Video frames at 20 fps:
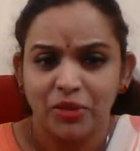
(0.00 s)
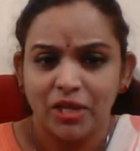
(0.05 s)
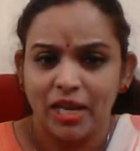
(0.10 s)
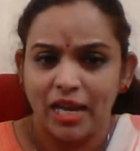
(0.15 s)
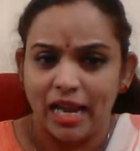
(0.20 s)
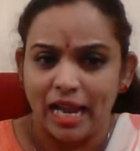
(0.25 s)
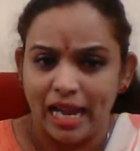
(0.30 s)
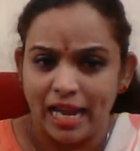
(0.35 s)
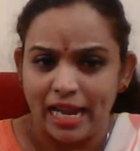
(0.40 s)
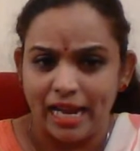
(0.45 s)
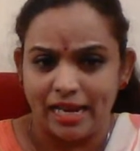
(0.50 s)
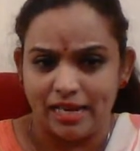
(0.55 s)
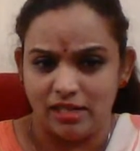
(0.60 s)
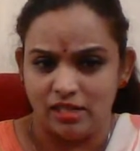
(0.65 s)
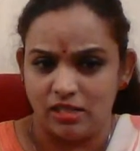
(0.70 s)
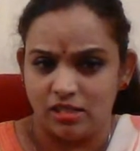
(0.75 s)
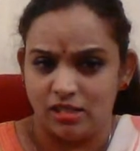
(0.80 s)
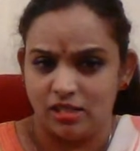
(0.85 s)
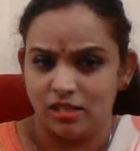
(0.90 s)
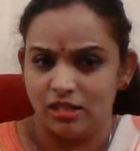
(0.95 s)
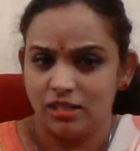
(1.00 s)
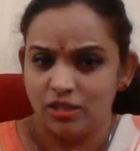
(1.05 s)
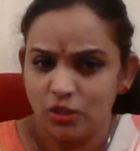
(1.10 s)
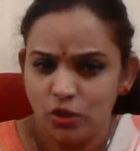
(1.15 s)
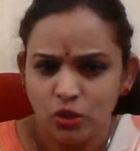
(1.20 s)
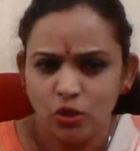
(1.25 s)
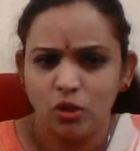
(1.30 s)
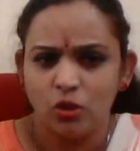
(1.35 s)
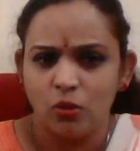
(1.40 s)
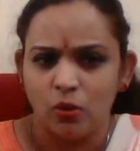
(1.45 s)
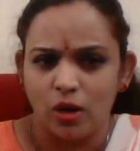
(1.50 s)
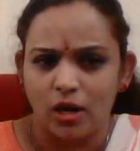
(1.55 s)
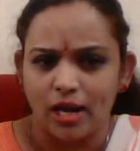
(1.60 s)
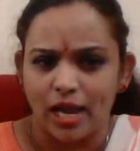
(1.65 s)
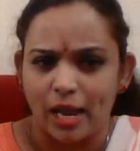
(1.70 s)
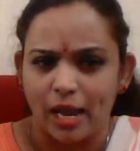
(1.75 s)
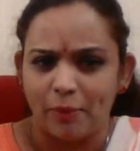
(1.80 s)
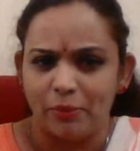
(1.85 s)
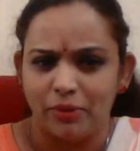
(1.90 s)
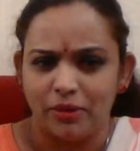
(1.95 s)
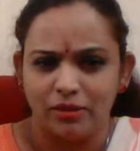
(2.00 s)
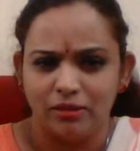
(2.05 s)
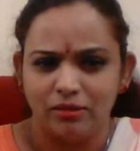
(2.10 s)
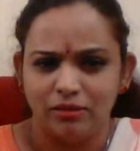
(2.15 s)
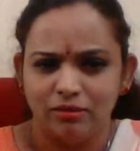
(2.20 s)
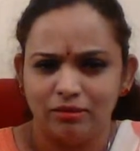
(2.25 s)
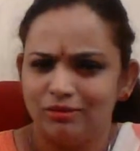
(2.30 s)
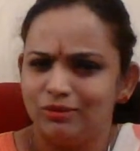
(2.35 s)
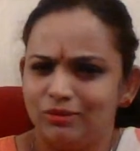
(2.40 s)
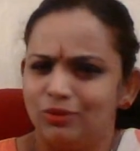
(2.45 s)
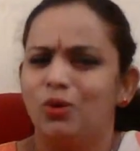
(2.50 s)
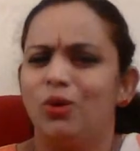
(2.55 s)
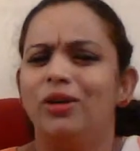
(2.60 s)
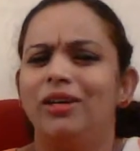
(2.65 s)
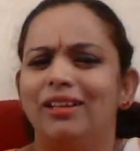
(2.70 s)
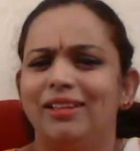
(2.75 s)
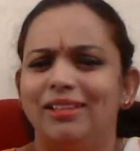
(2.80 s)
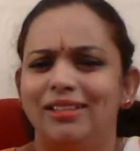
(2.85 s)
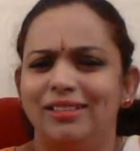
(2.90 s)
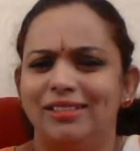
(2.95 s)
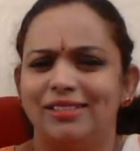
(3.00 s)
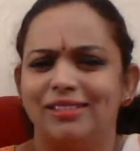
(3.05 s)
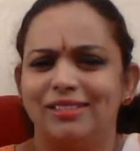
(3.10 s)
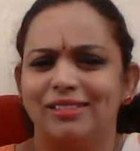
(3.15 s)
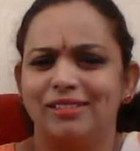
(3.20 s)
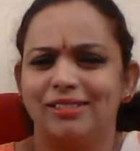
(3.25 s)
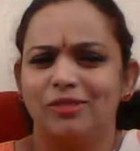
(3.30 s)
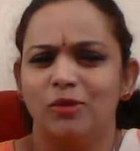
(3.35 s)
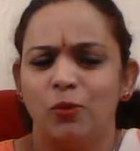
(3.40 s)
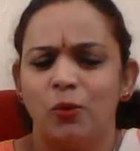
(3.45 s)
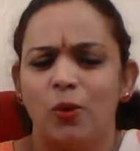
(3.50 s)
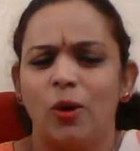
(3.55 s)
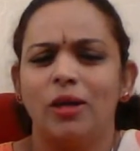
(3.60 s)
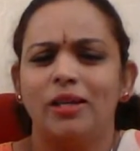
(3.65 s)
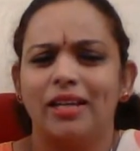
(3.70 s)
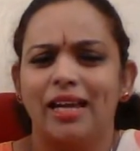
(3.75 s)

And you know what happened? What else? What